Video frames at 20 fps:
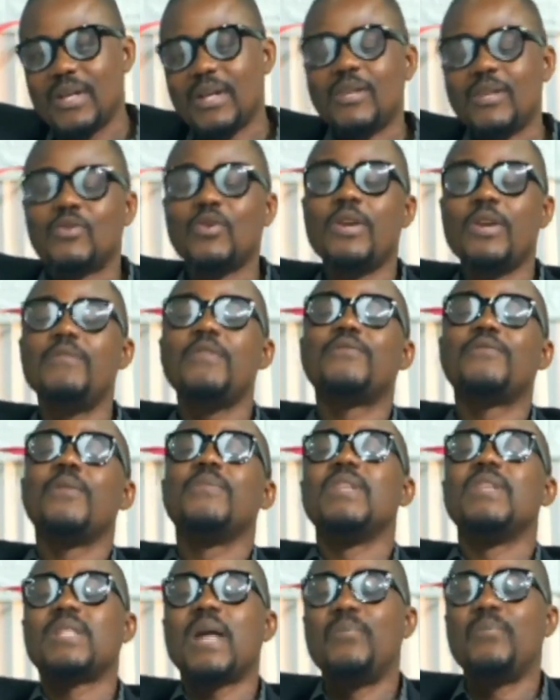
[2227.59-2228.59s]
So even from the
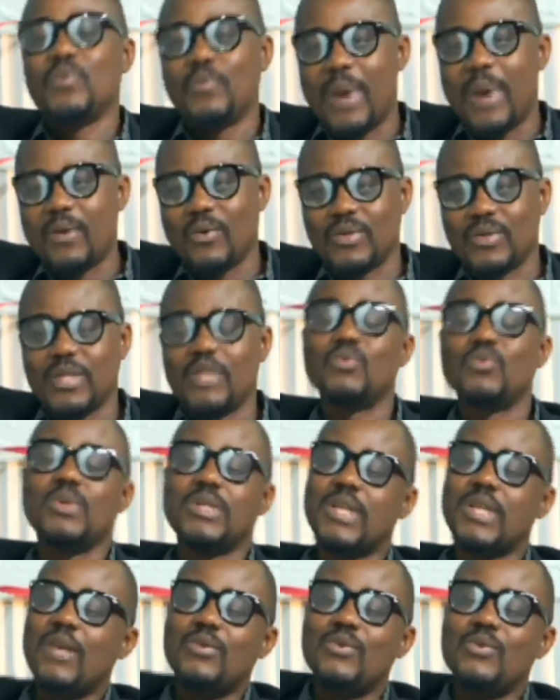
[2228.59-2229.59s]
sample ballots, it will
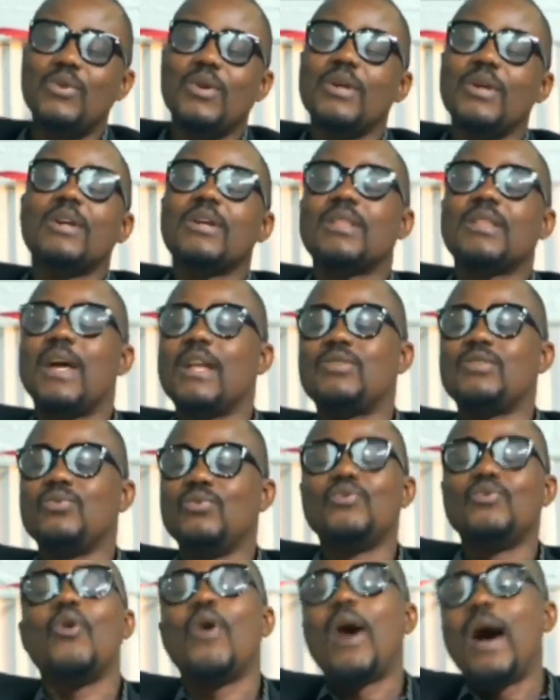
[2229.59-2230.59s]
tell you that we
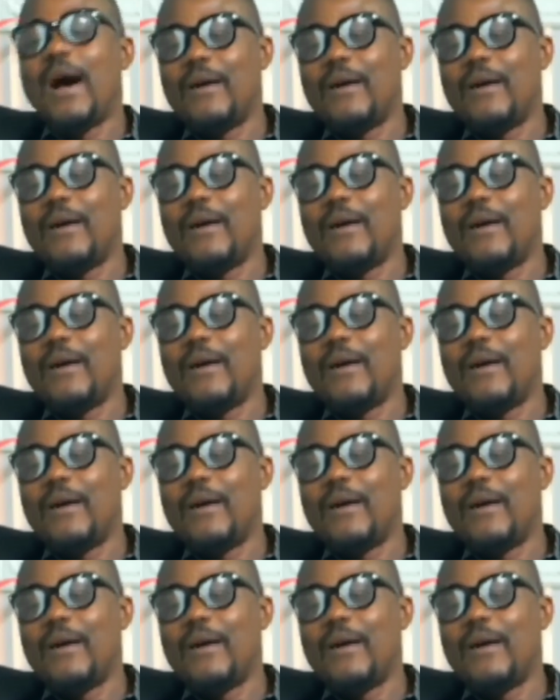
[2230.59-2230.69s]
will